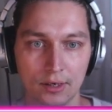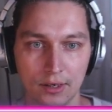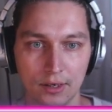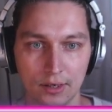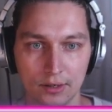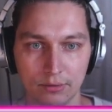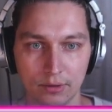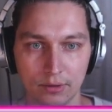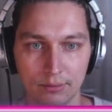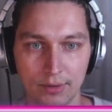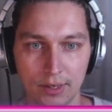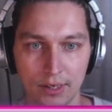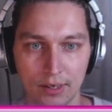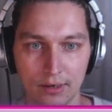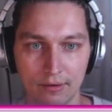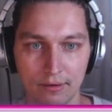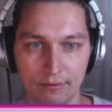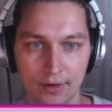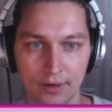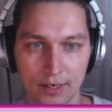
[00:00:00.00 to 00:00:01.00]
it will be
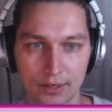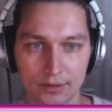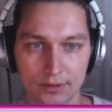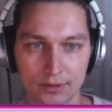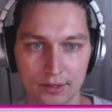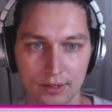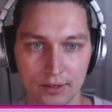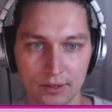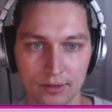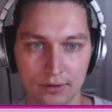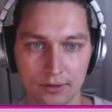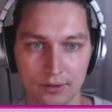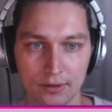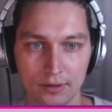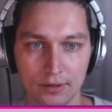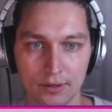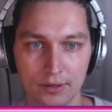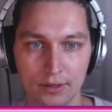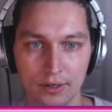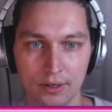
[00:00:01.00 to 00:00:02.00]
a vector
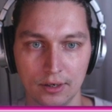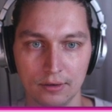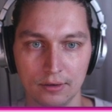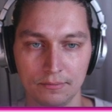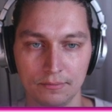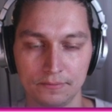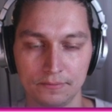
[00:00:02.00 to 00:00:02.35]
here.